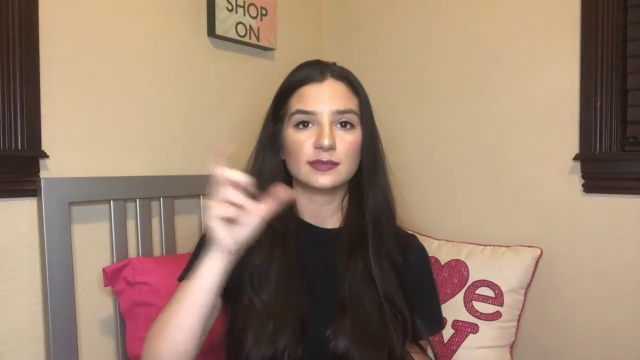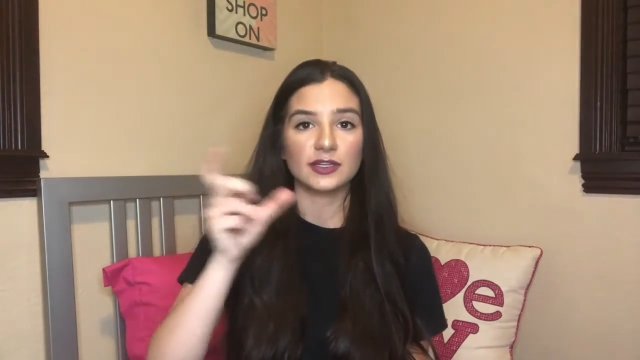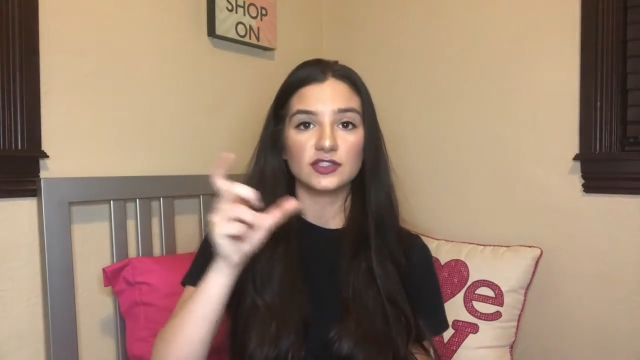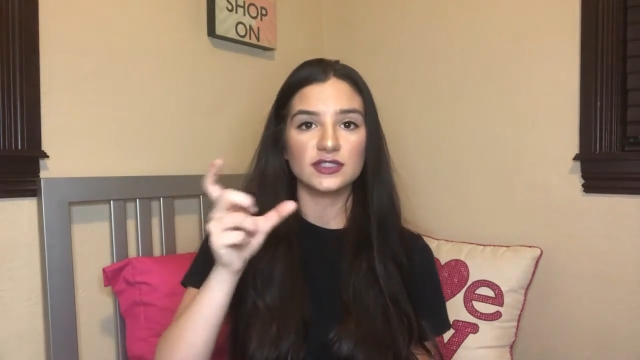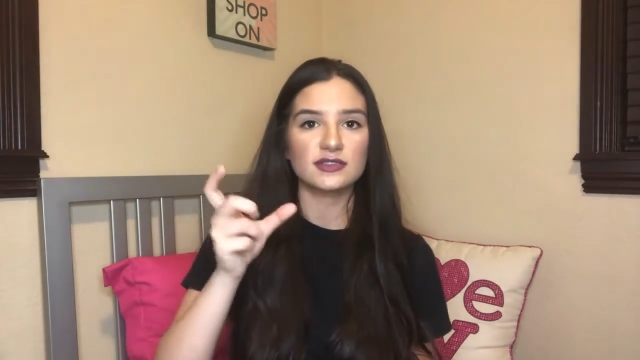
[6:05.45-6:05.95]

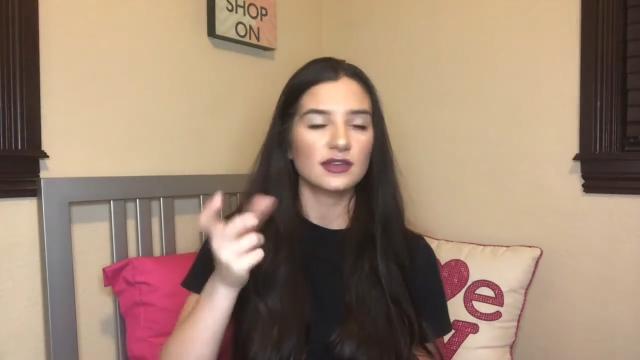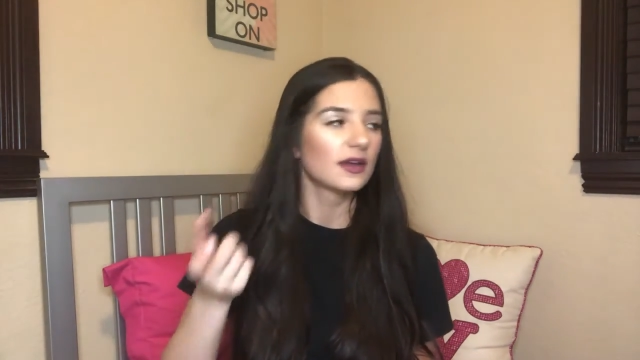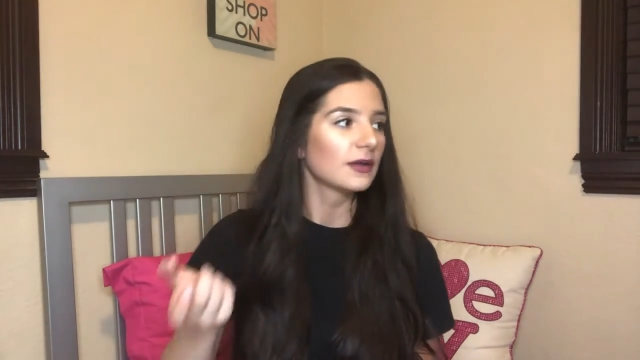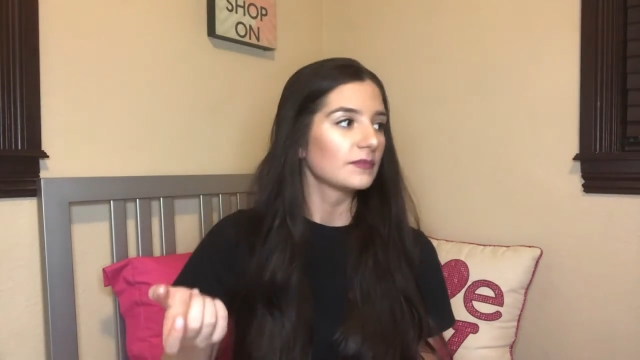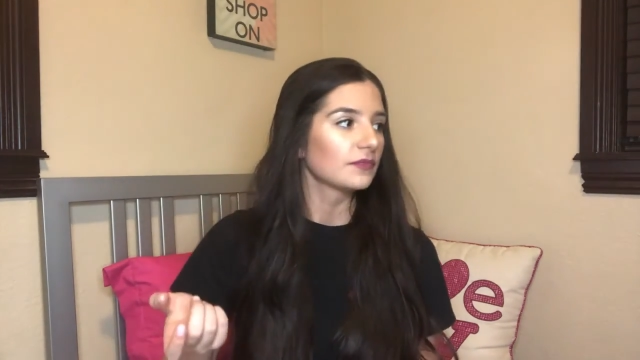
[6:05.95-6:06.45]
sponges,
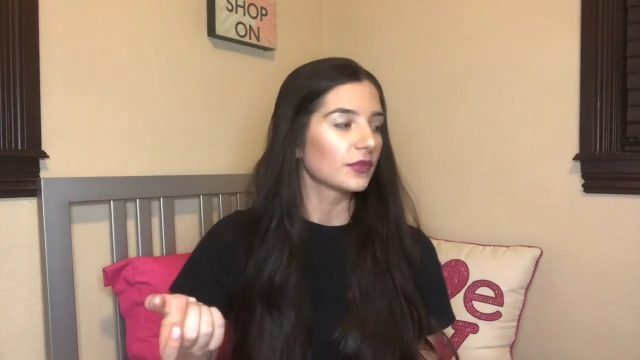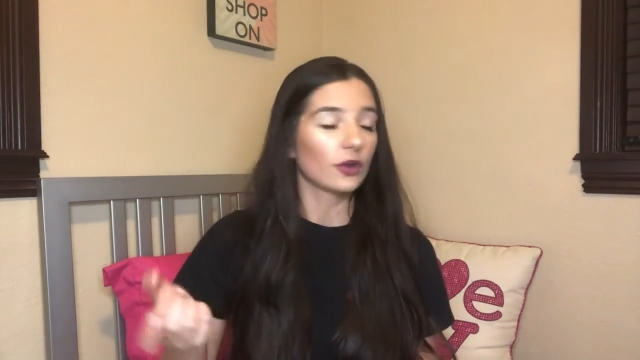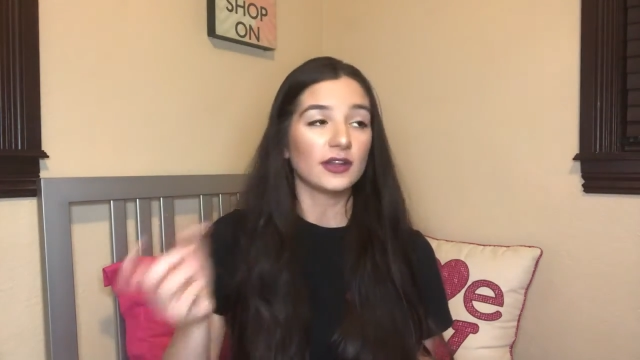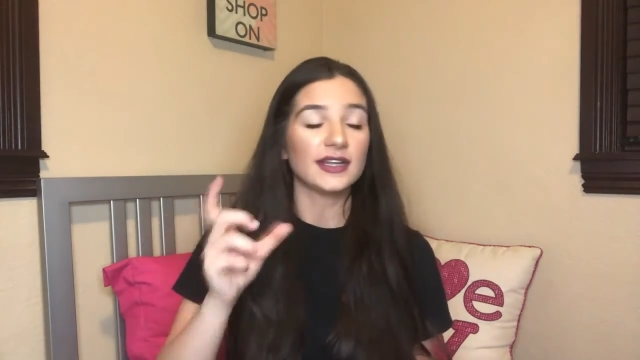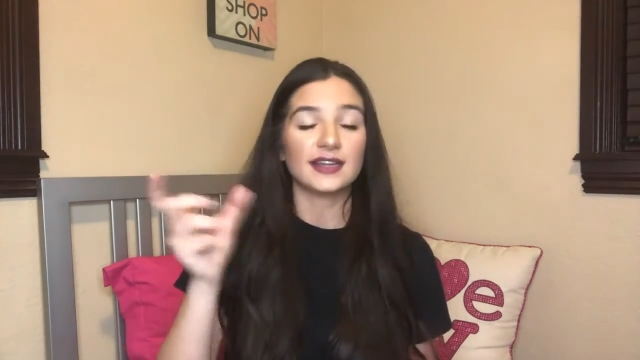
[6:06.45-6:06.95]

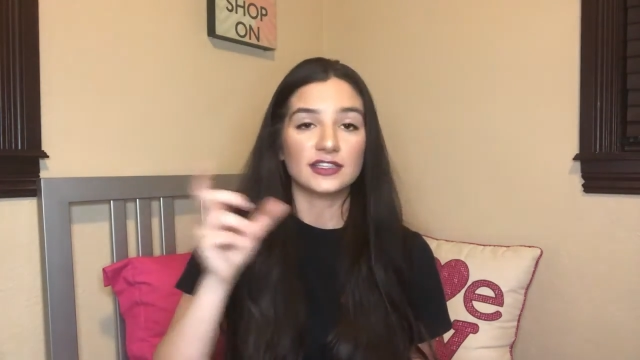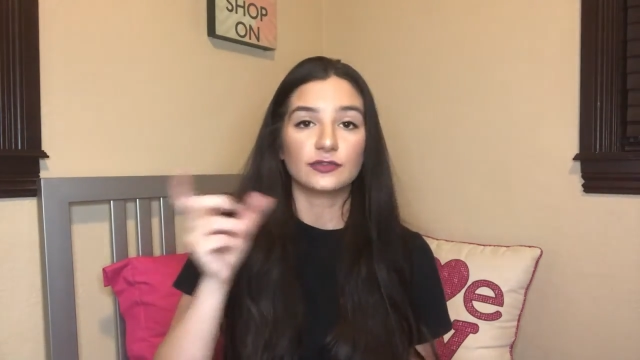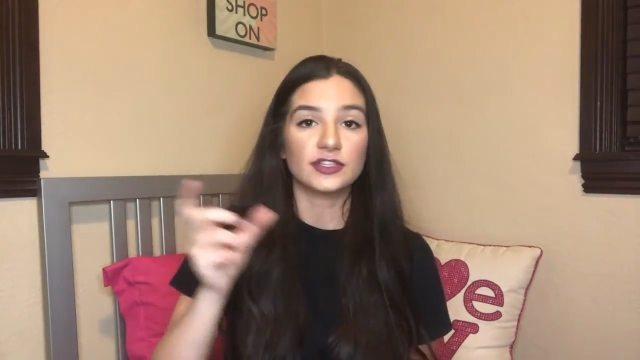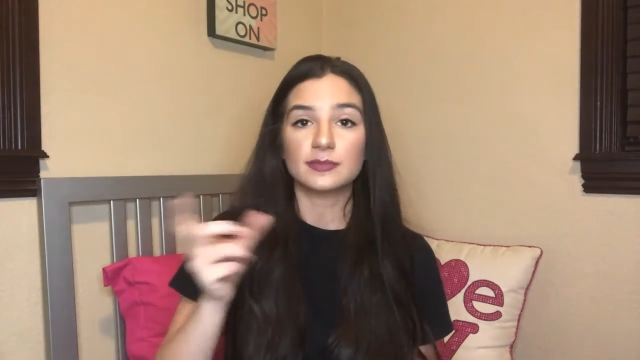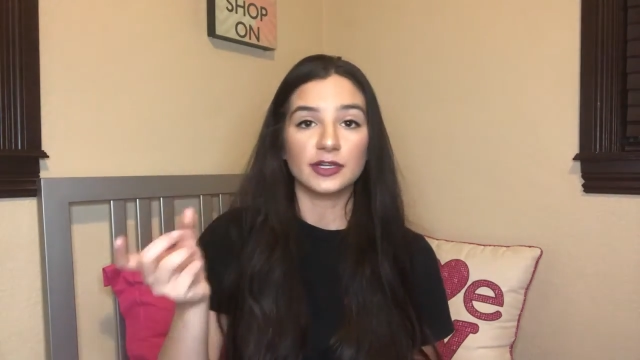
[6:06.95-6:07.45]
or
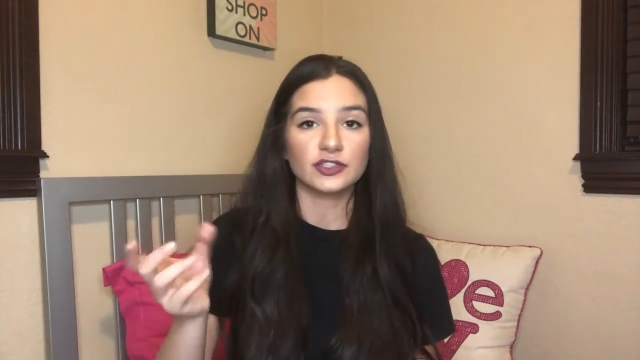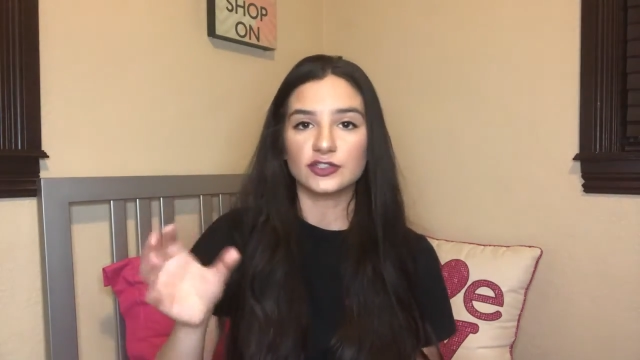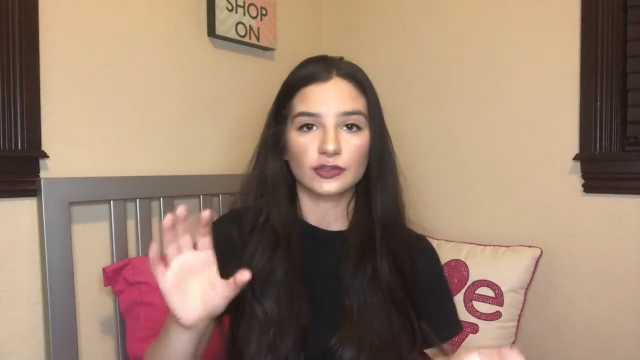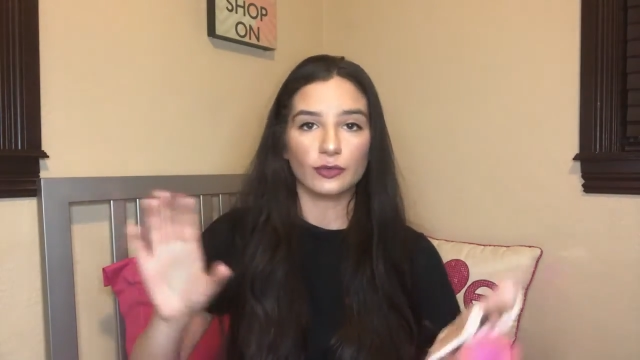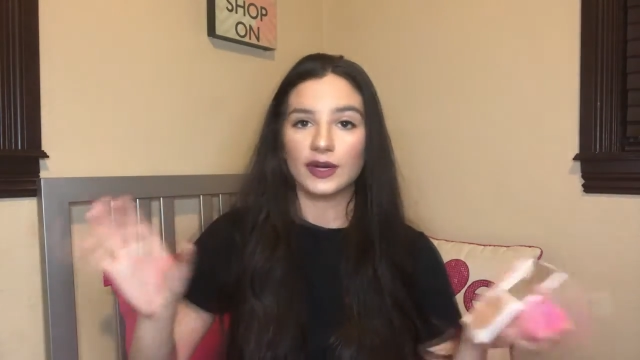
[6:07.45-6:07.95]
latex-free
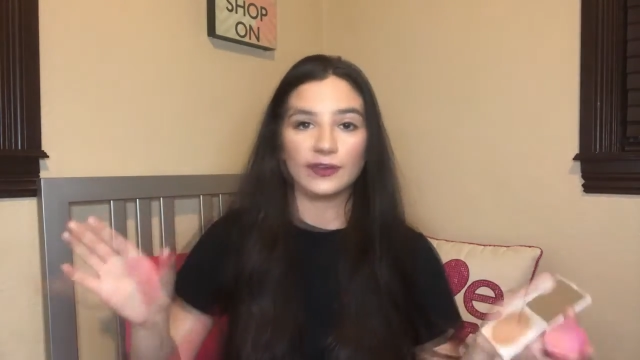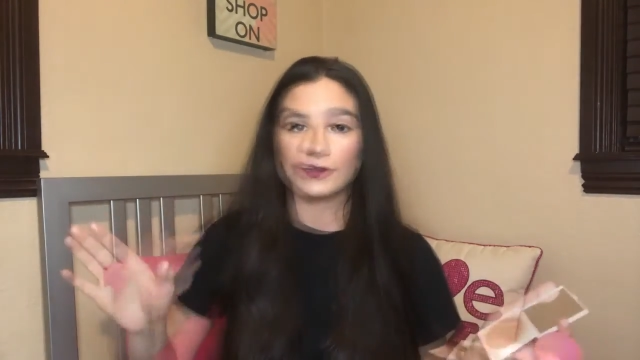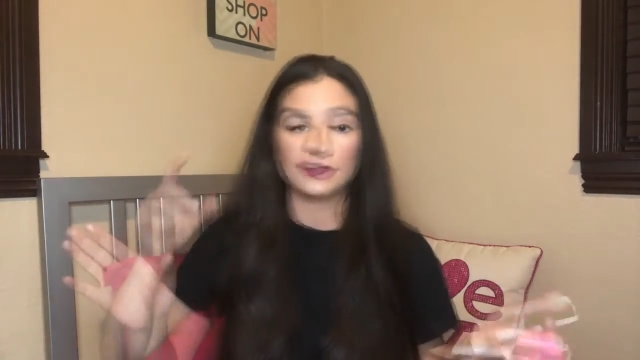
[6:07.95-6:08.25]
sponges, or whatever.